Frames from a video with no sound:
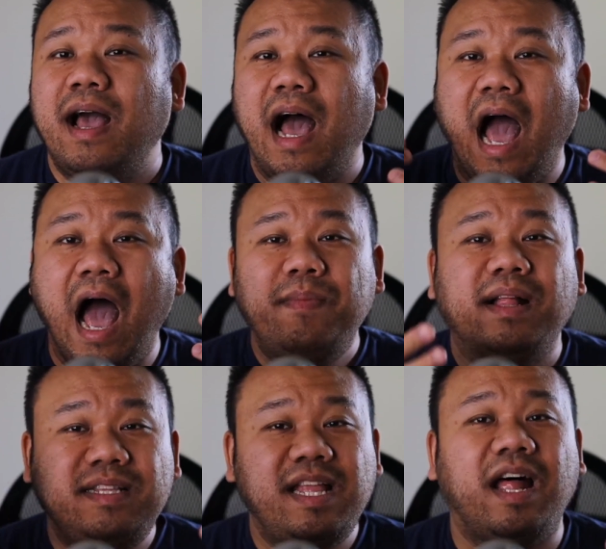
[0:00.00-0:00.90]
I'm
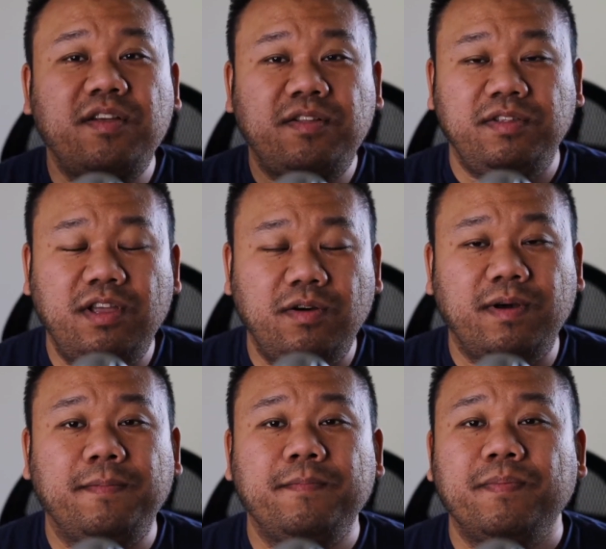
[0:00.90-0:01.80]
not telling you to do
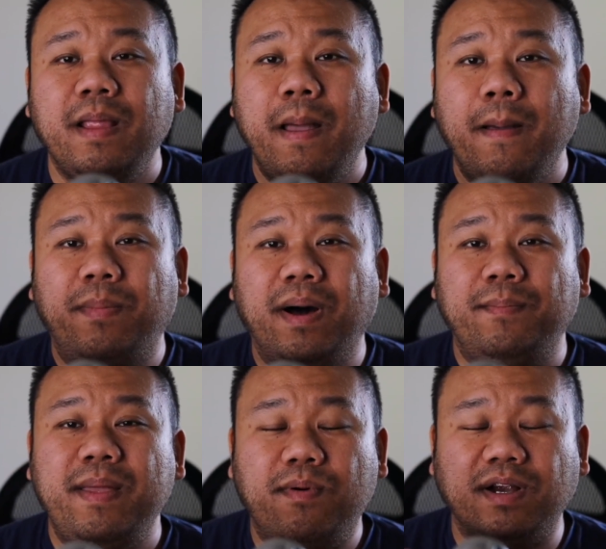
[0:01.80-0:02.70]
it, but
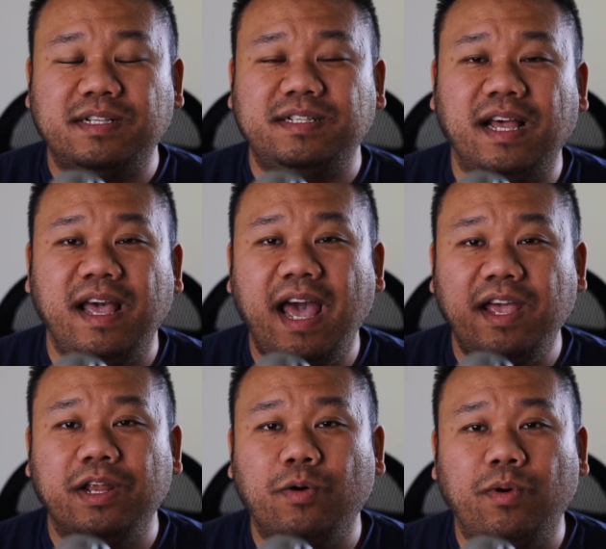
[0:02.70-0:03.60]
people are saying, hey,
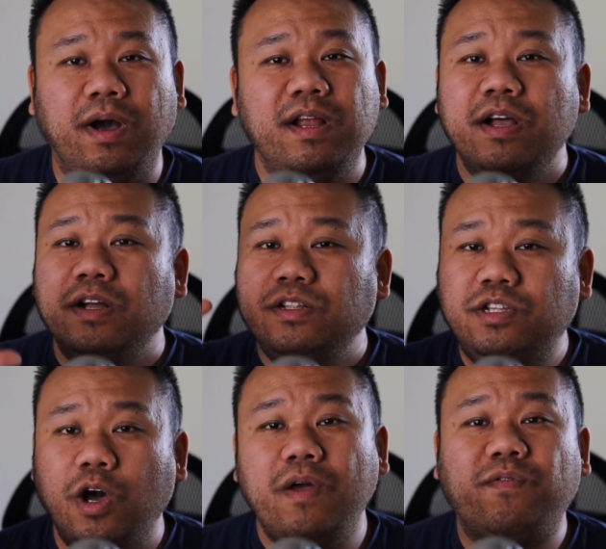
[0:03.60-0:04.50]
you know what?
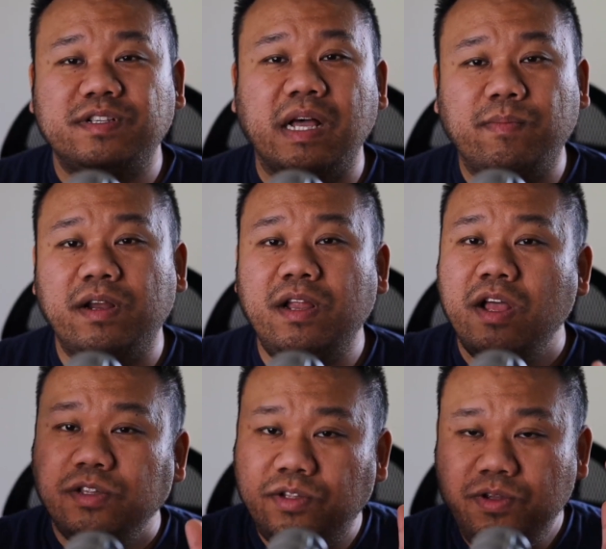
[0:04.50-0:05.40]
Don't wait for someone.
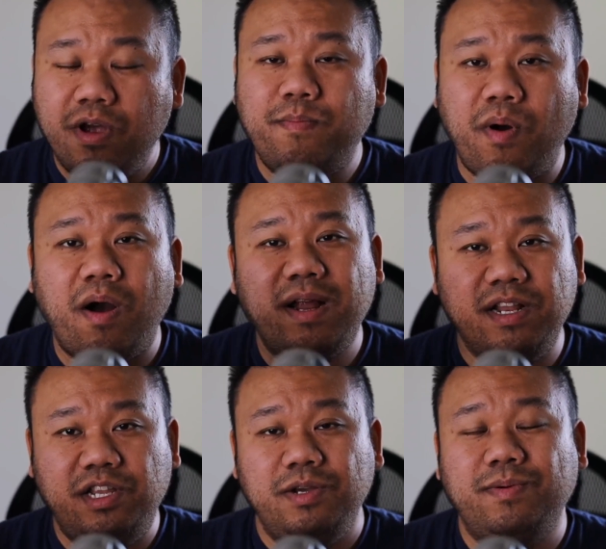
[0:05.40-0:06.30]
Do your part
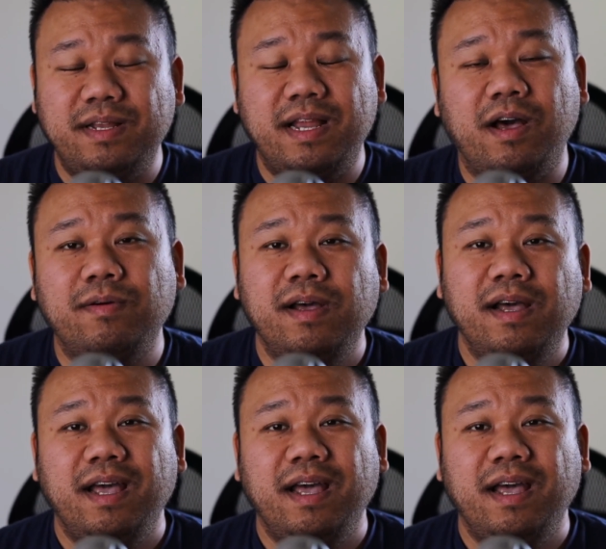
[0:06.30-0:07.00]
and do it now.